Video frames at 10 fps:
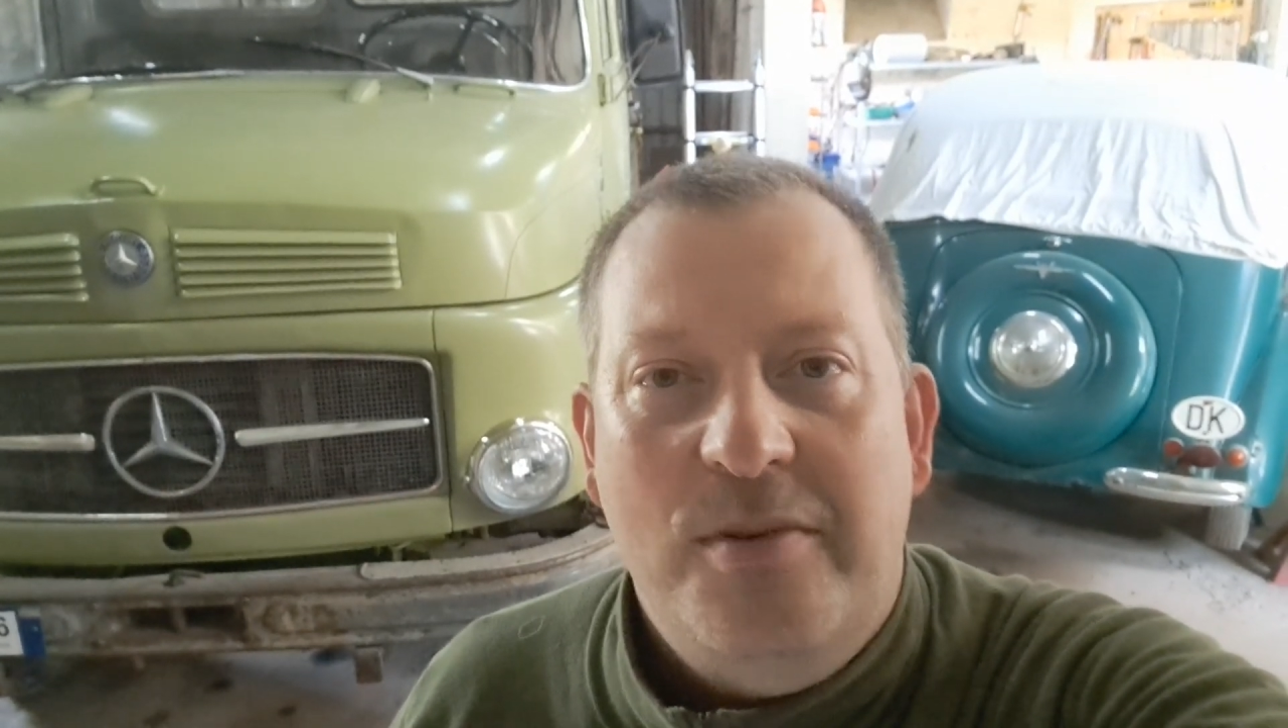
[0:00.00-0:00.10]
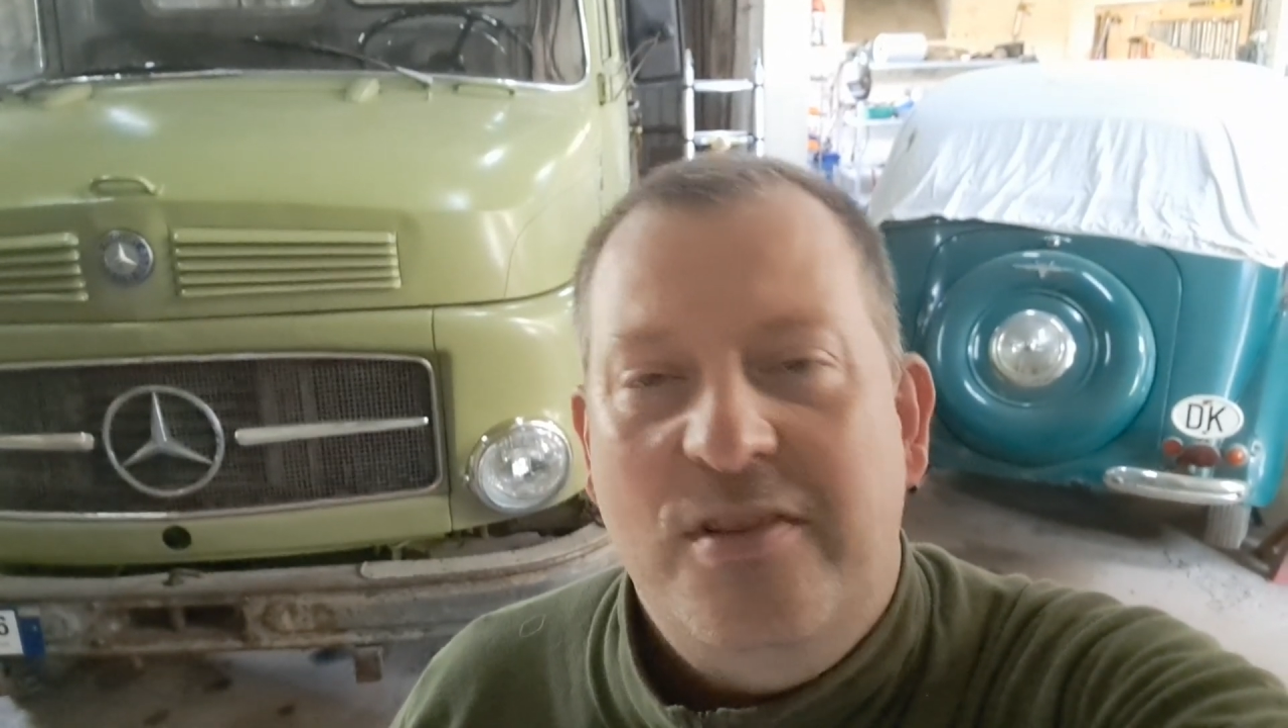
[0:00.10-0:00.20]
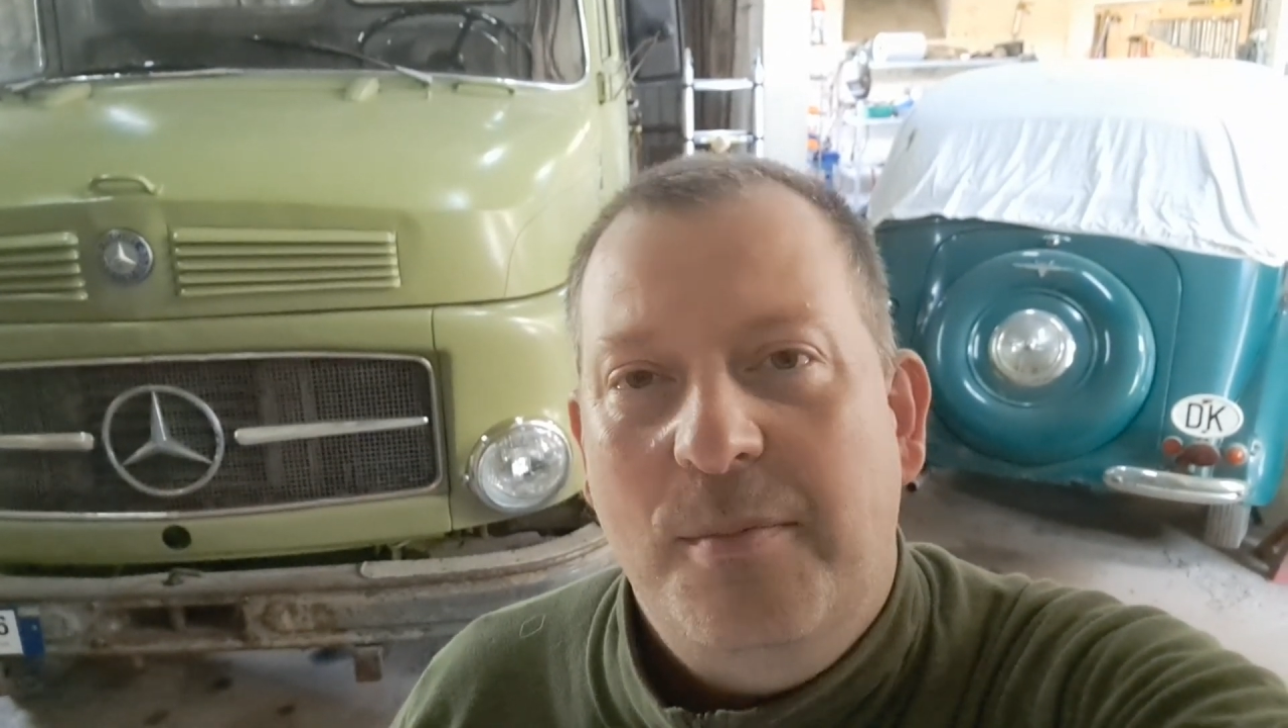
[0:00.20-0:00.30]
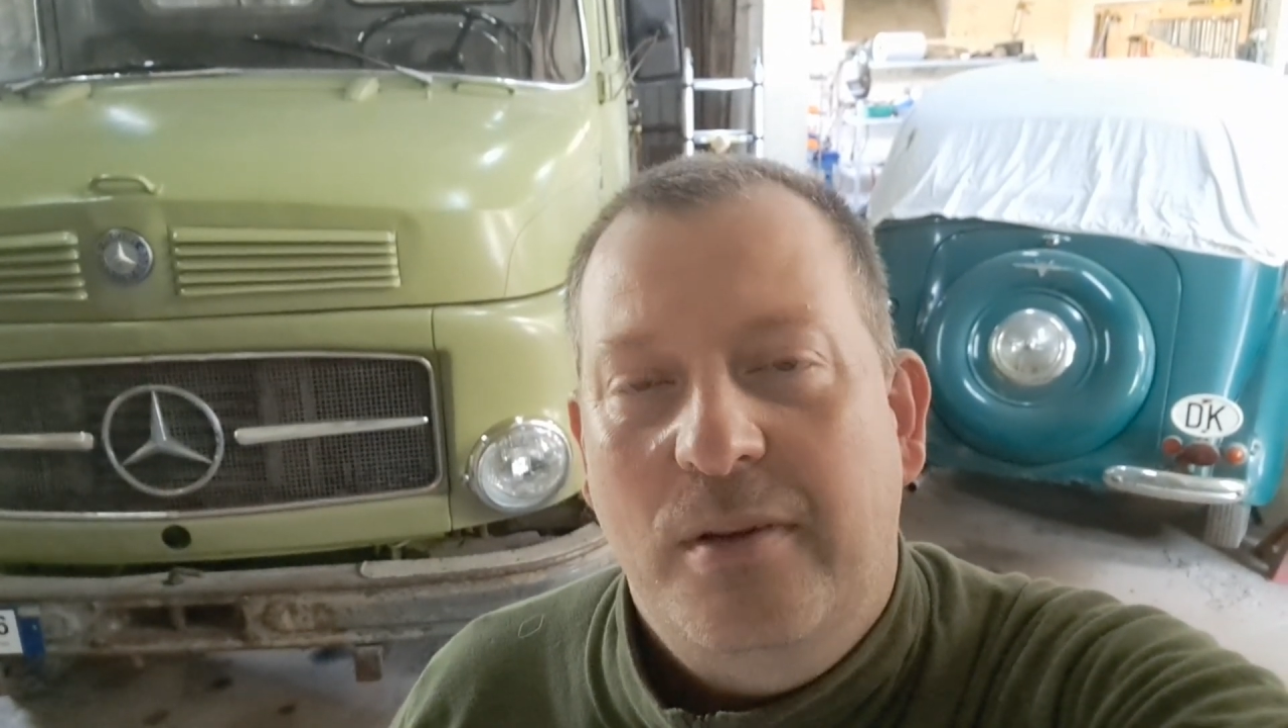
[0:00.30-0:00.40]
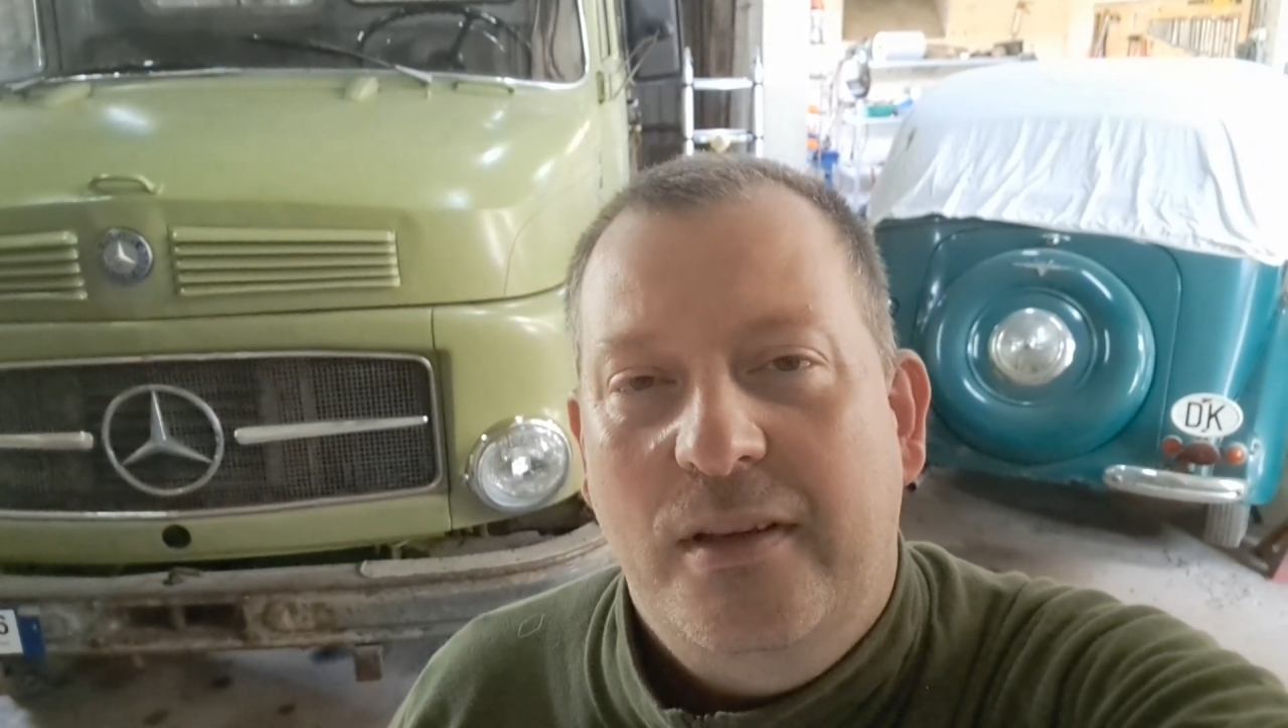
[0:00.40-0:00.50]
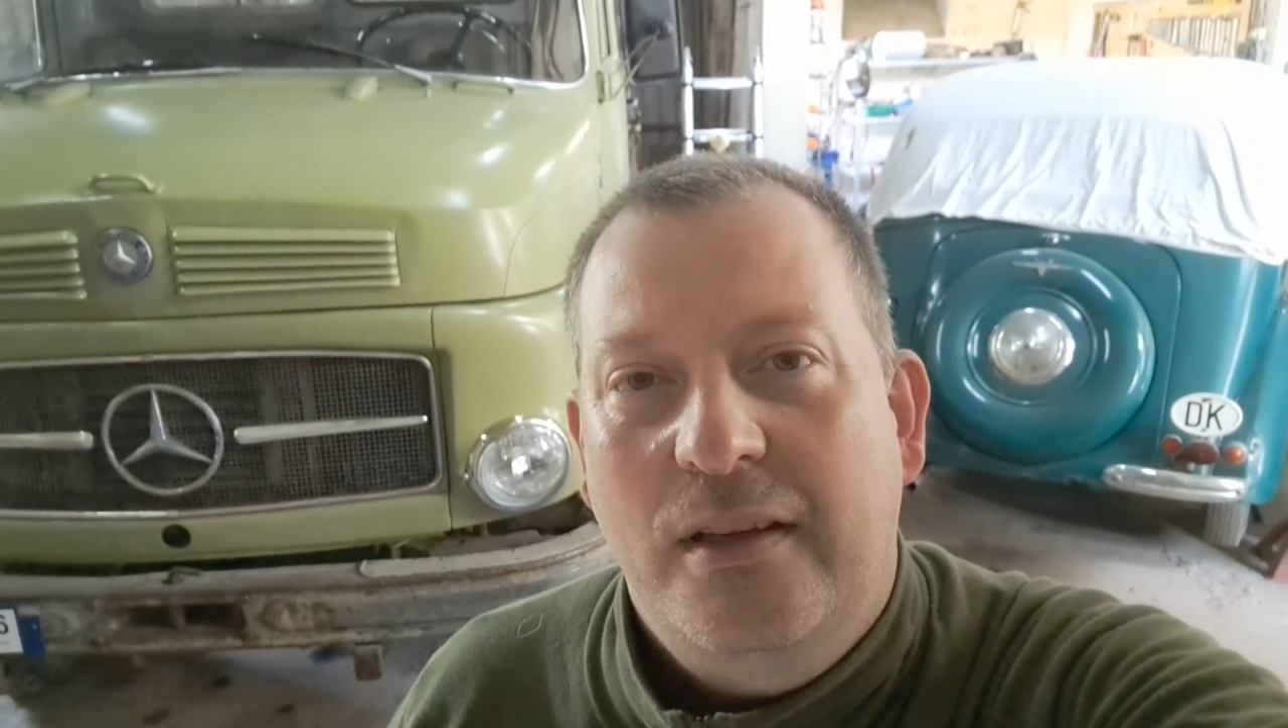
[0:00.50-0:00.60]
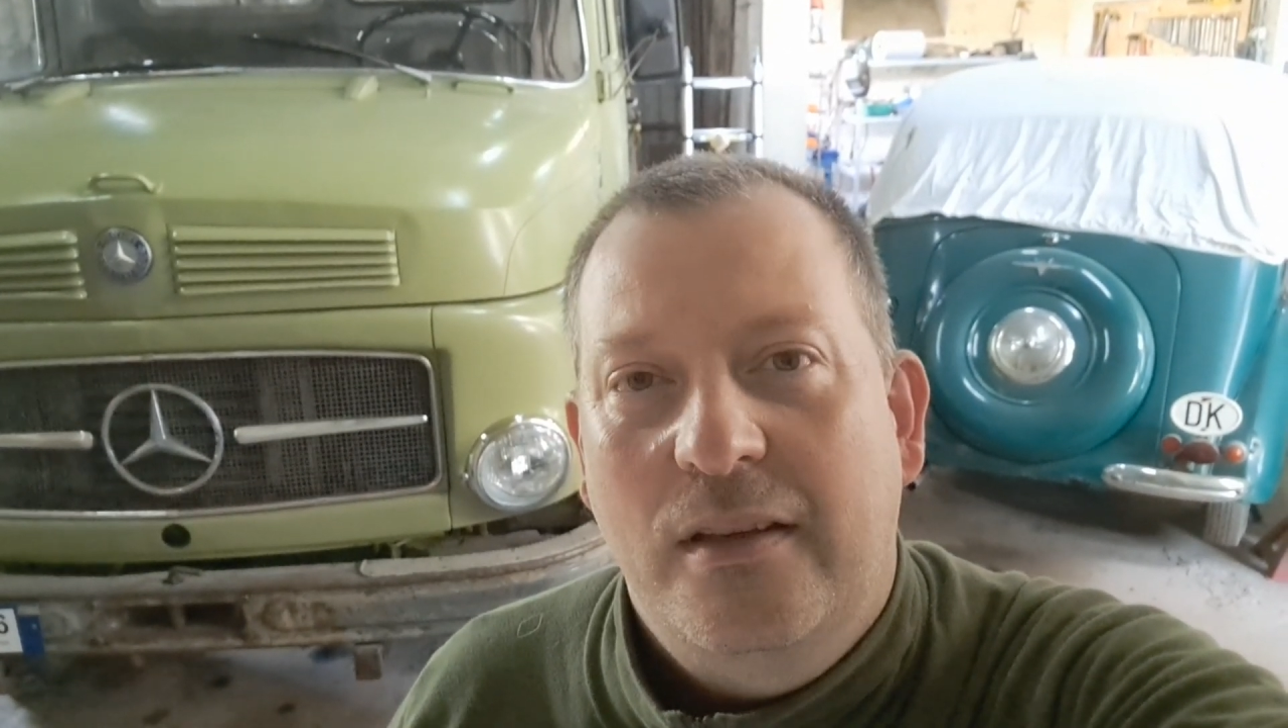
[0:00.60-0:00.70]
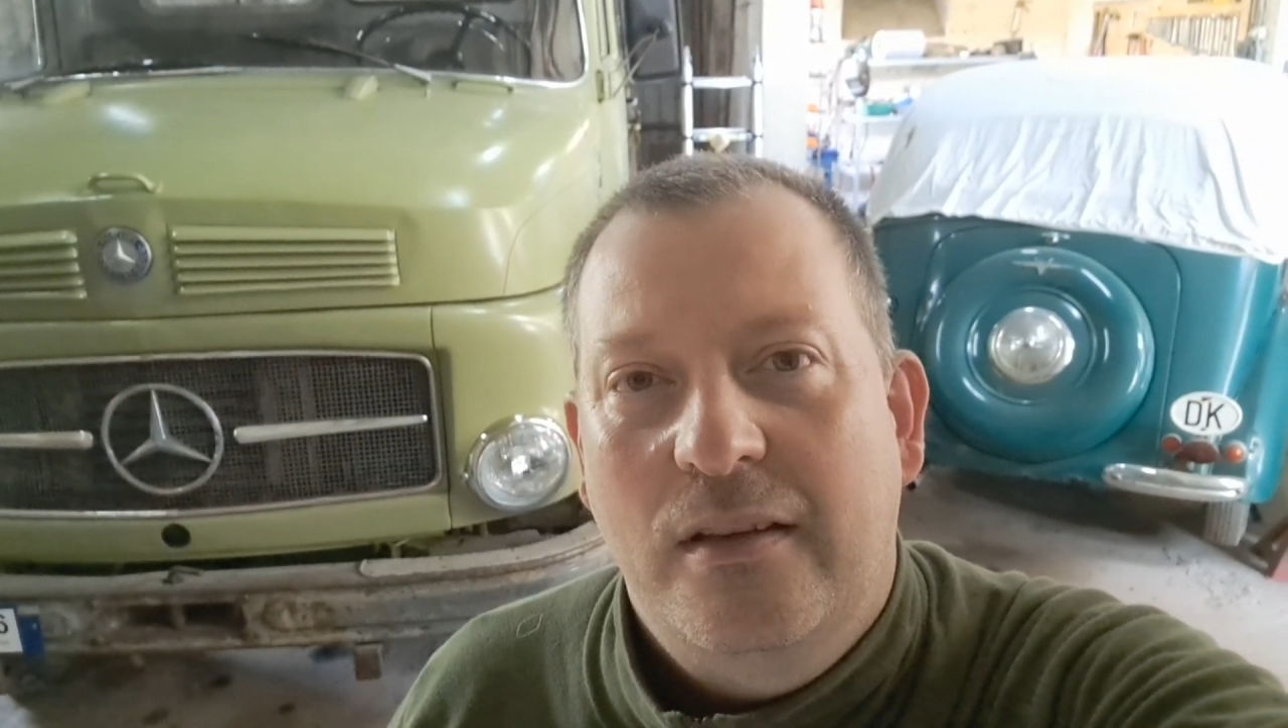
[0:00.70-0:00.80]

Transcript: assembly.